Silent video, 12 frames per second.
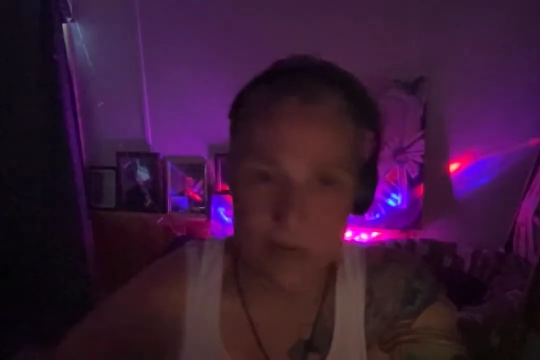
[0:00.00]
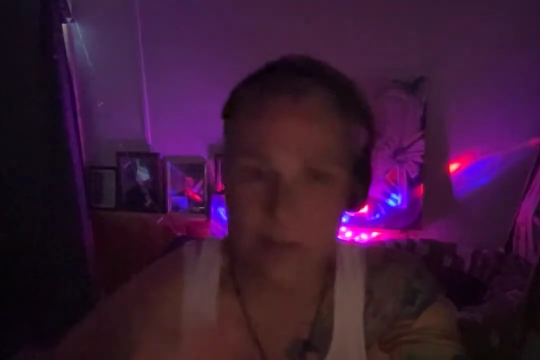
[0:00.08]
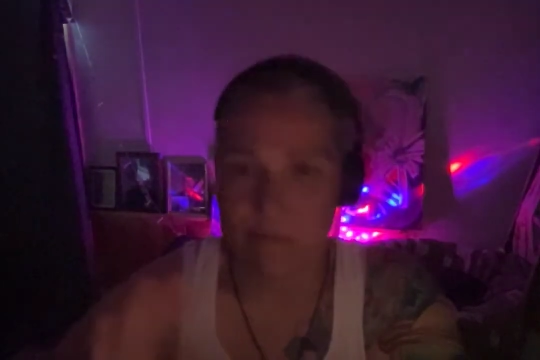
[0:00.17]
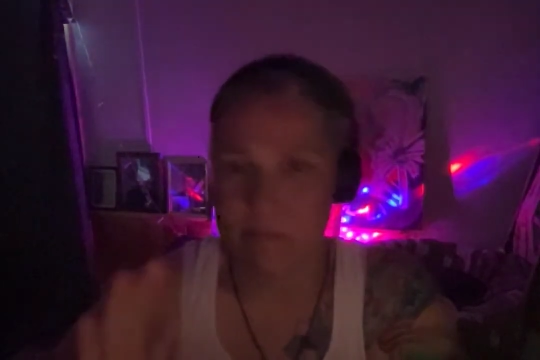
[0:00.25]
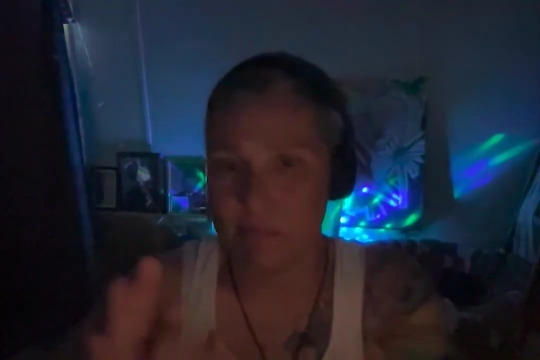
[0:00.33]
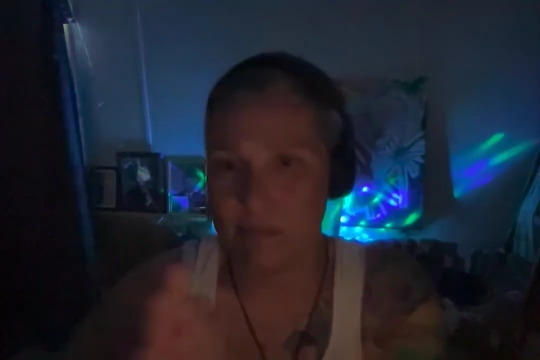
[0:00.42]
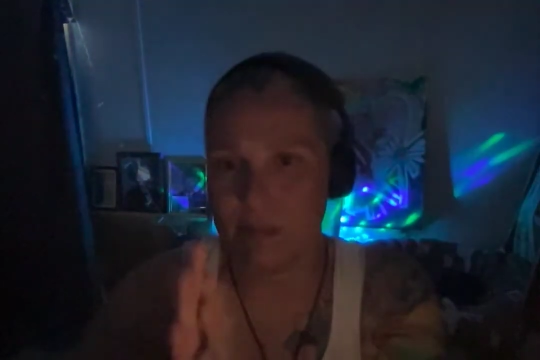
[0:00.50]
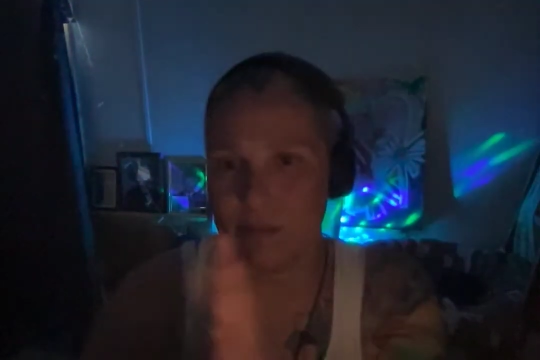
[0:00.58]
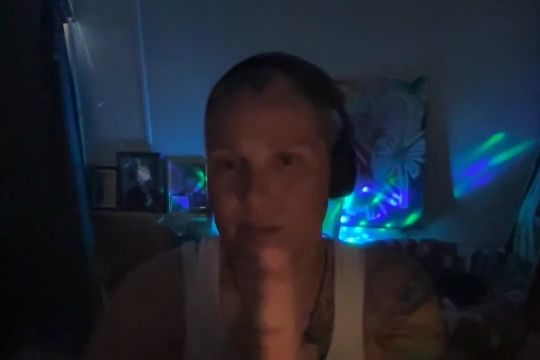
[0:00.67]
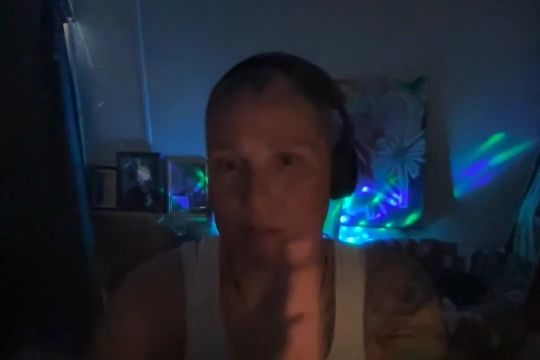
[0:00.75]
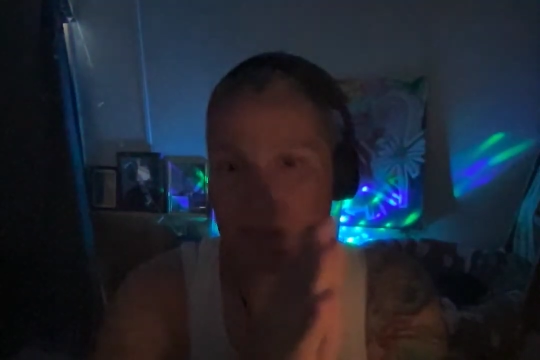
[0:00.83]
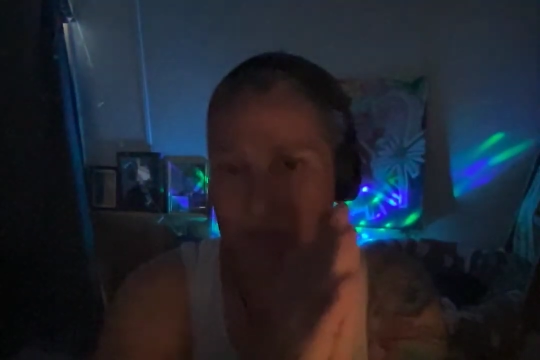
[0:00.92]
And
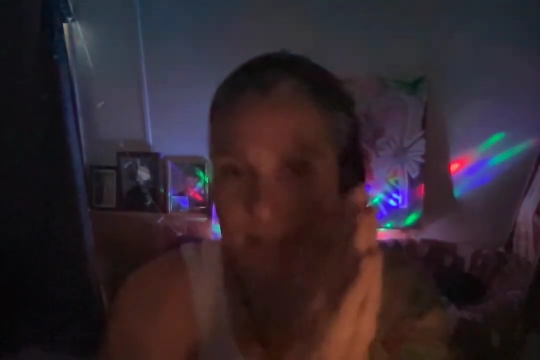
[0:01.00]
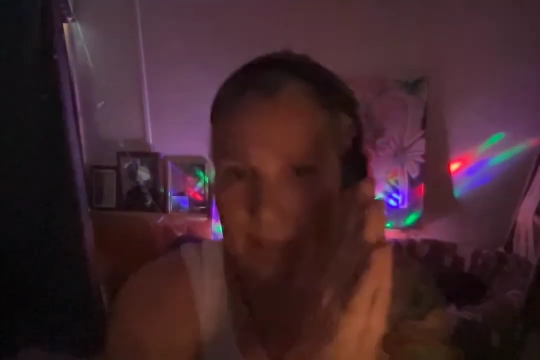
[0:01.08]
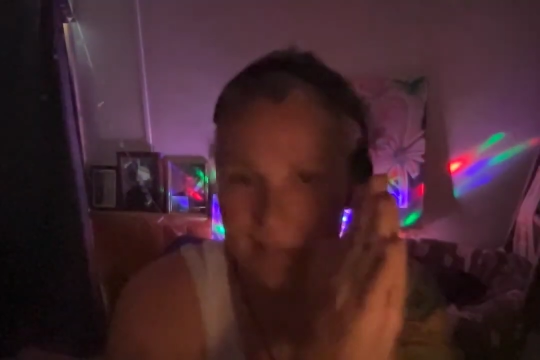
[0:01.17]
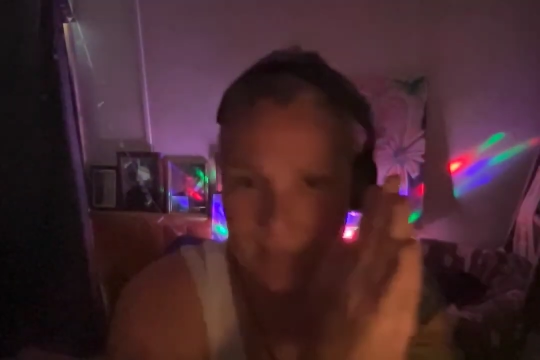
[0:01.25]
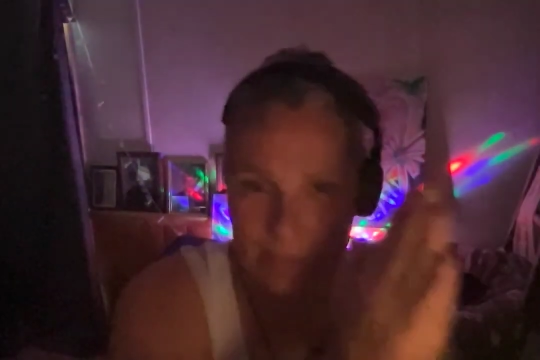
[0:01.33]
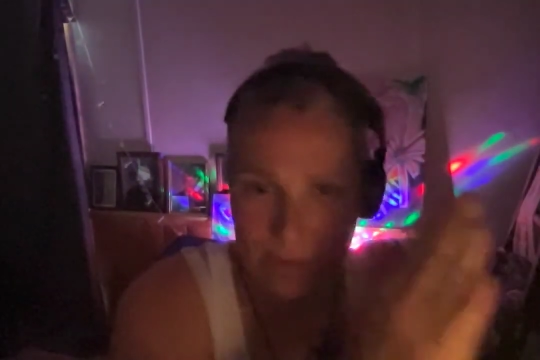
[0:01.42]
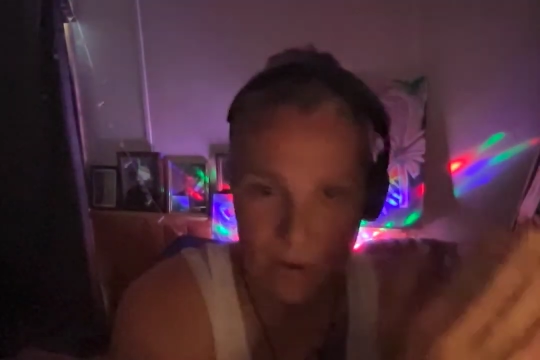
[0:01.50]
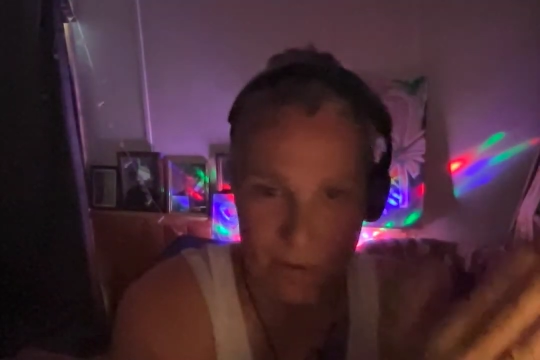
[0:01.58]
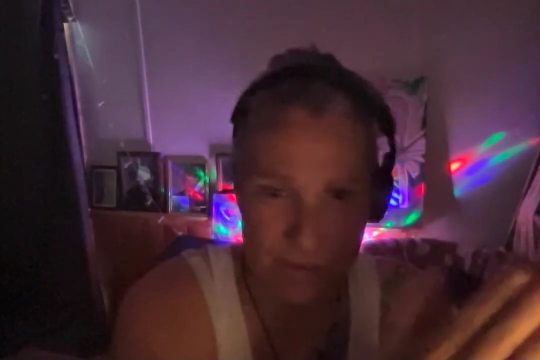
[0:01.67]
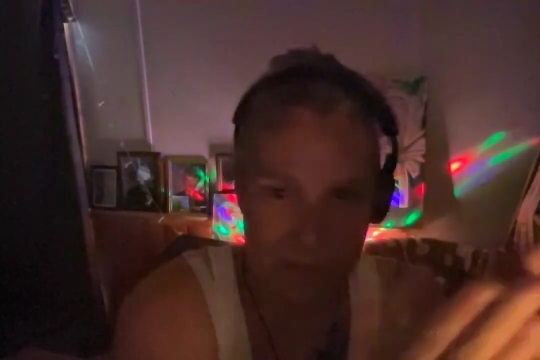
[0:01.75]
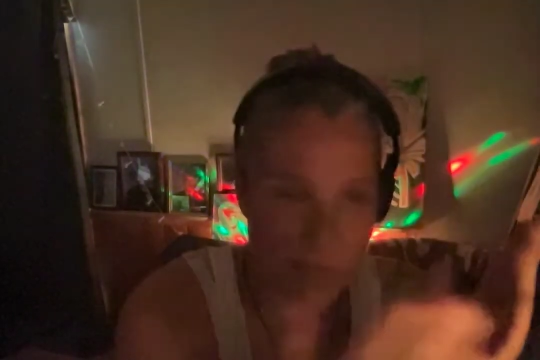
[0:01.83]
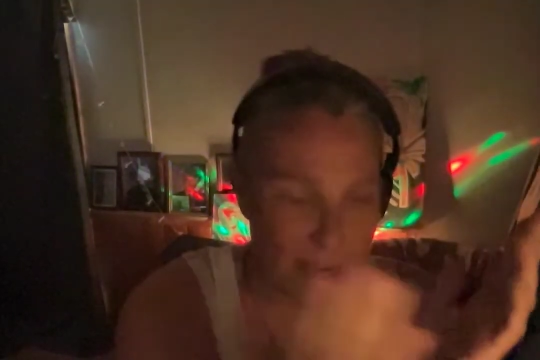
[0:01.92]
either they're going to keep
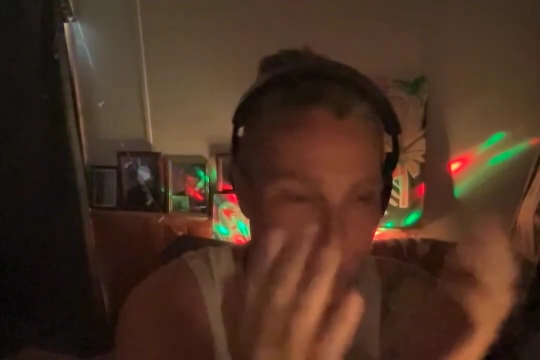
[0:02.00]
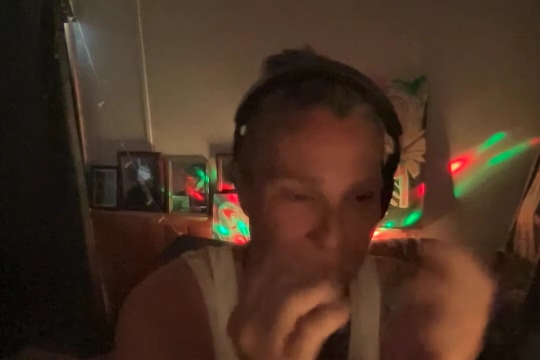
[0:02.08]
coinciding.